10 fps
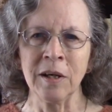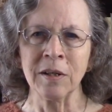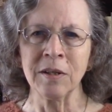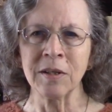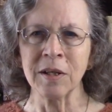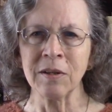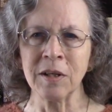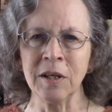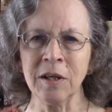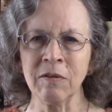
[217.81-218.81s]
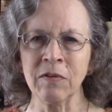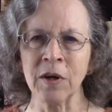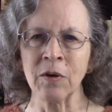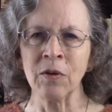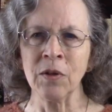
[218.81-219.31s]
to say that he had
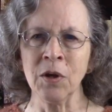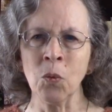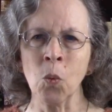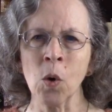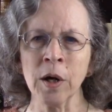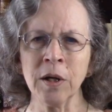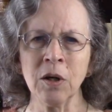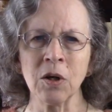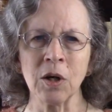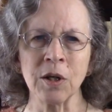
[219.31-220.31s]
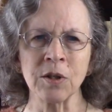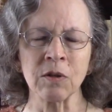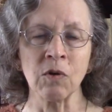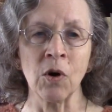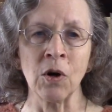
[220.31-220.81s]
found the one cause
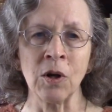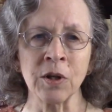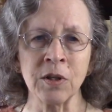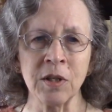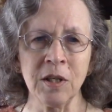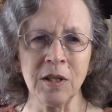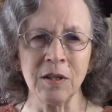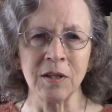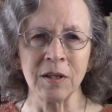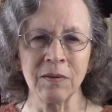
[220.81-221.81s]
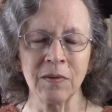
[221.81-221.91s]
of all disease.